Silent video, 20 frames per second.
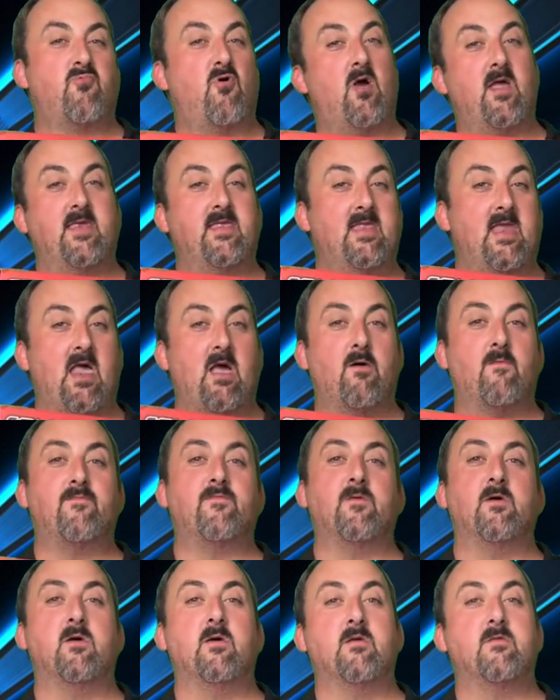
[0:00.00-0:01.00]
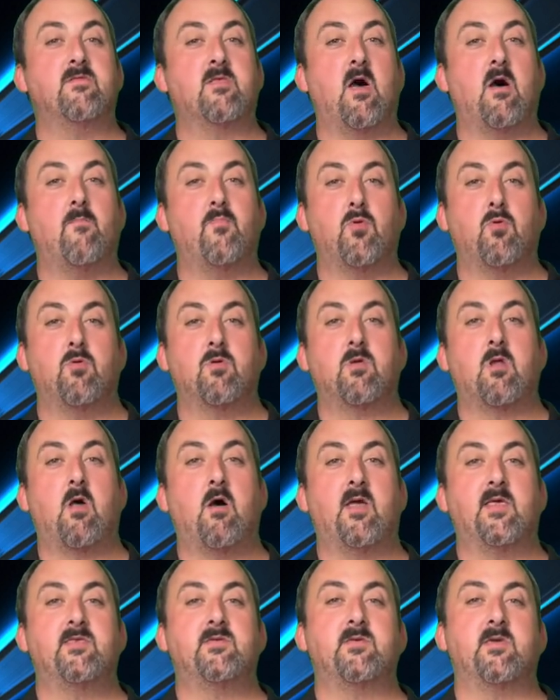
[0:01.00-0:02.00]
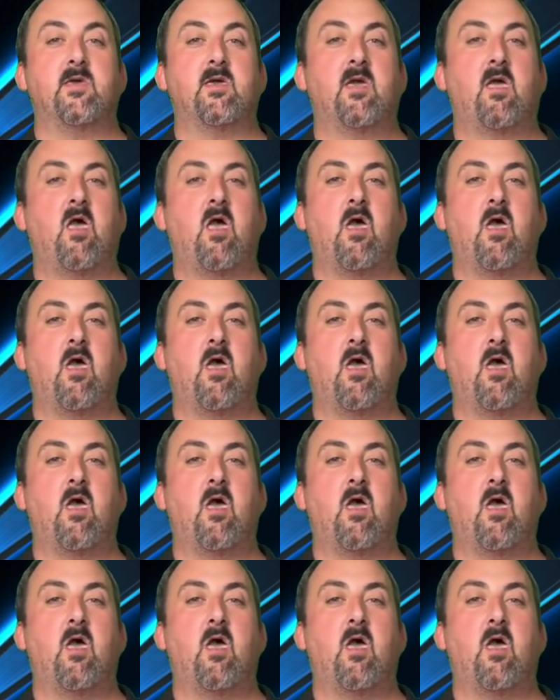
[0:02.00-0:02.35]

right now for dartboard lighting.